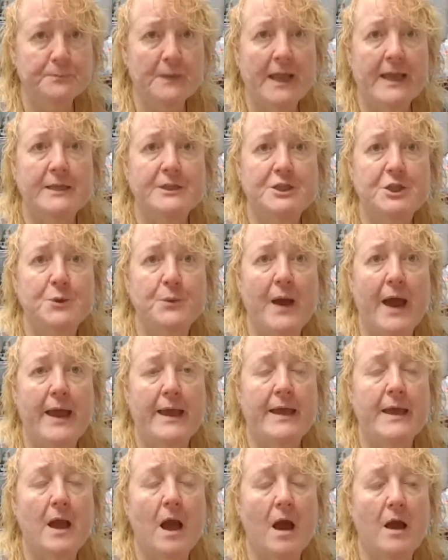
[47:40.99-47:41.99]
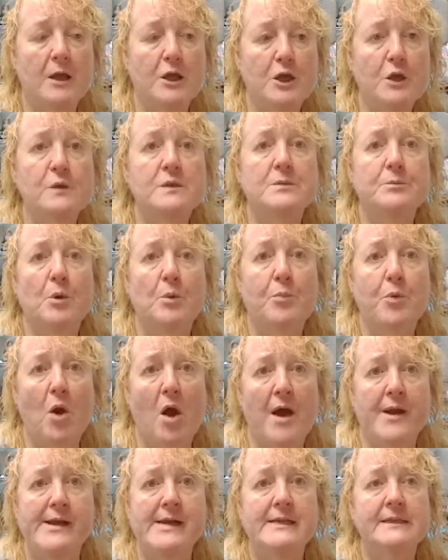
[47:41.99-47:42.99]
into a usable
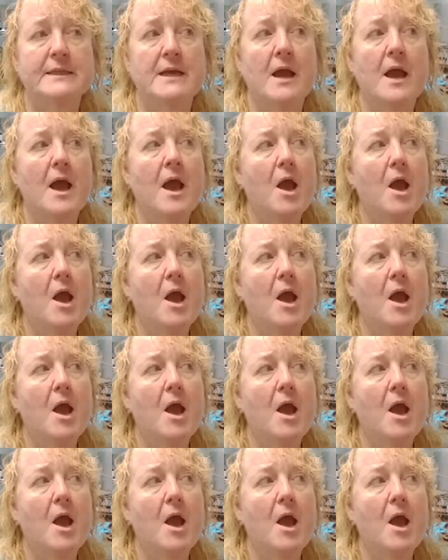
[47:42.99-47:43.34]
product.